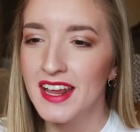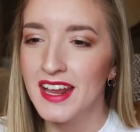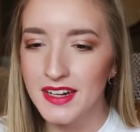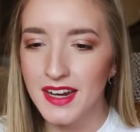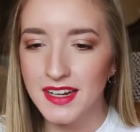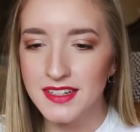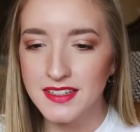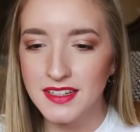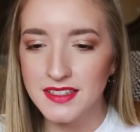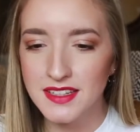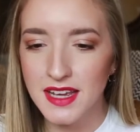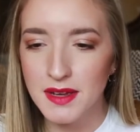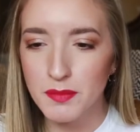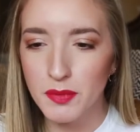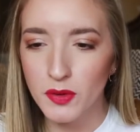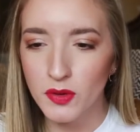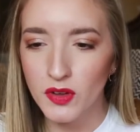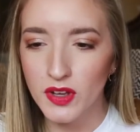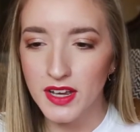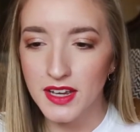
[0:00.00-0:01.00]
Next
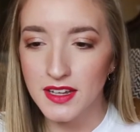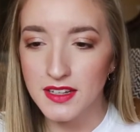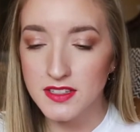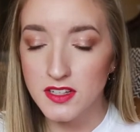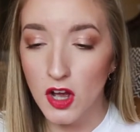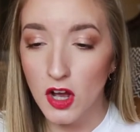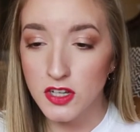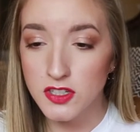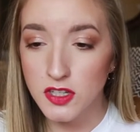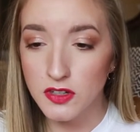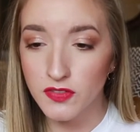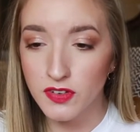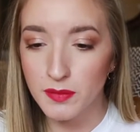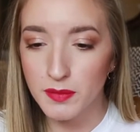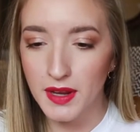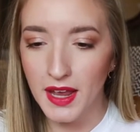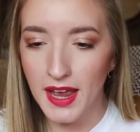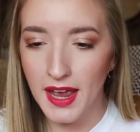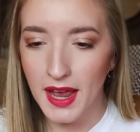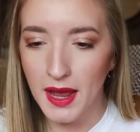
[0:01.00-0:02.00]
example is also
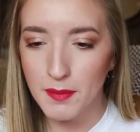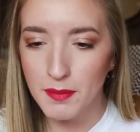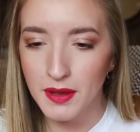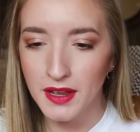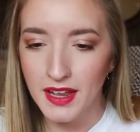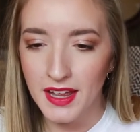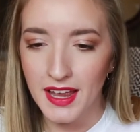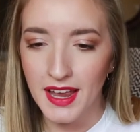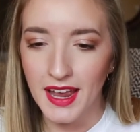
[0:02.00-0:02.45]
from Gap.